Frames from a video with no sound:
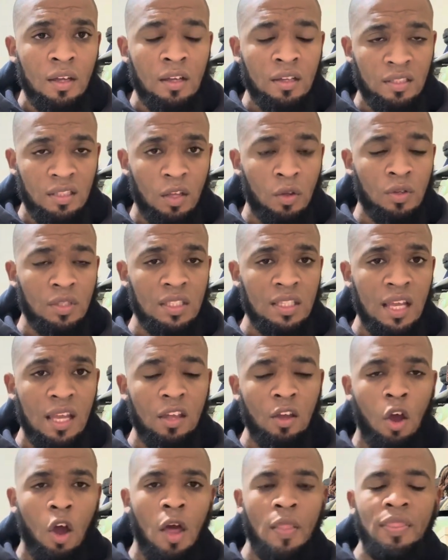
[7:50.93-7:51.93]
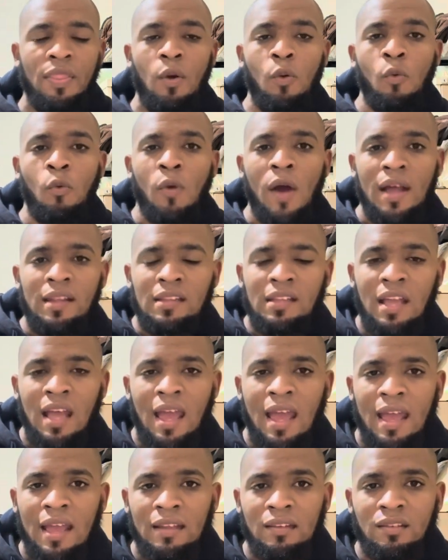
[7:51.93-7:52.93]
So you say, on the one
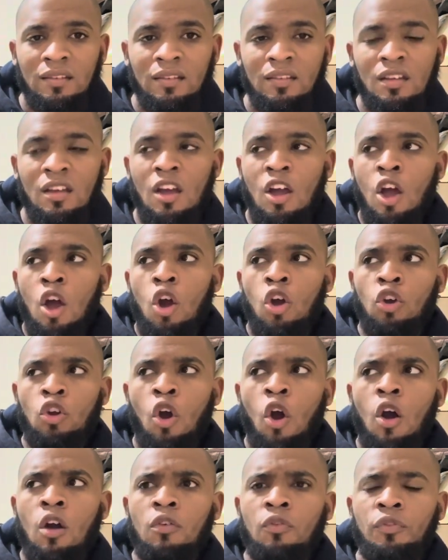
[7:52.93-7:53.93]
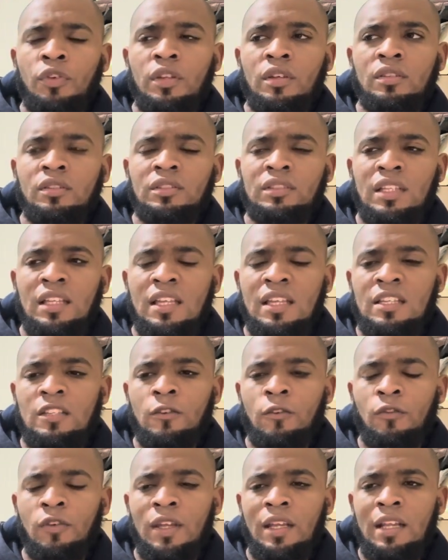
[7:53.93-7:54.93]
hand, Garfield is
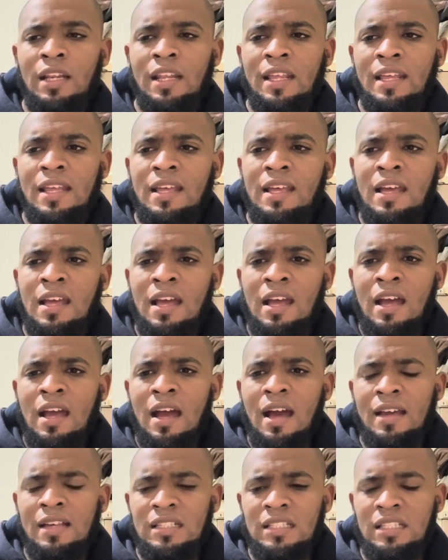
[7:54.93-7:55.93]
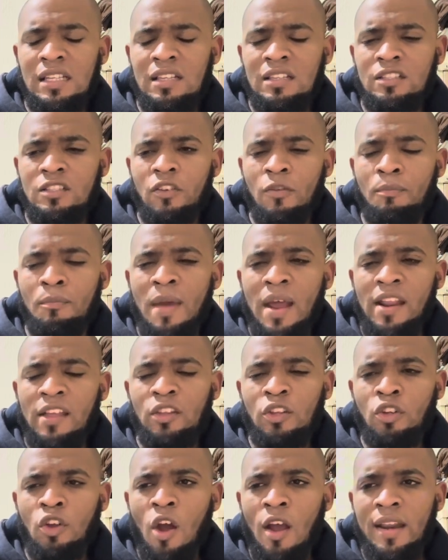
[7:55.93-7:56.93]
feeling a sense of
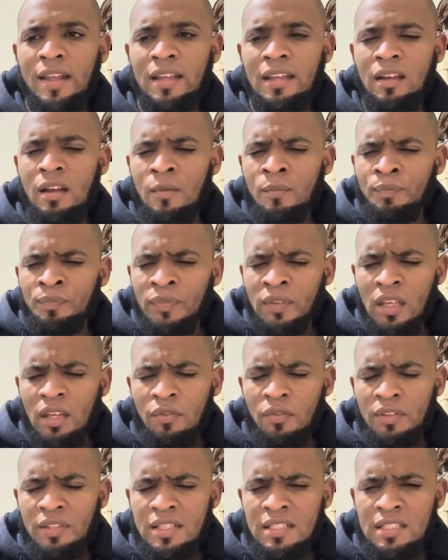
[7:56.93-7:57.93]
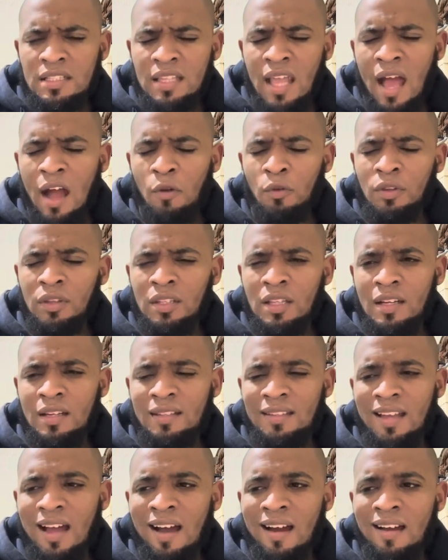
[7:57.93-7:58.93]
melancholic given his
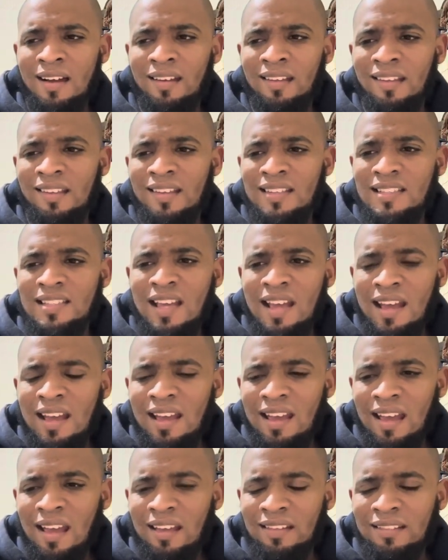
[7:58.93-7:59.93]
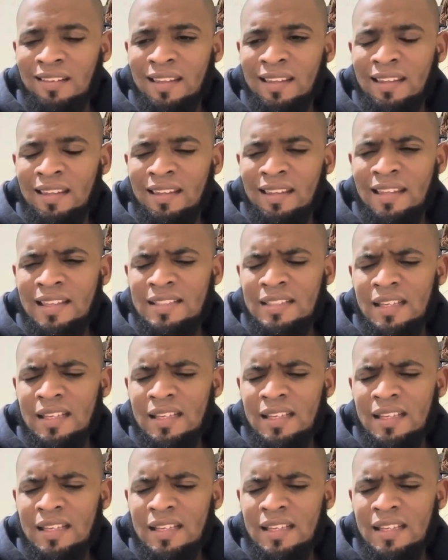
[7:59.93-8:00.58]
downturned eyes, and he is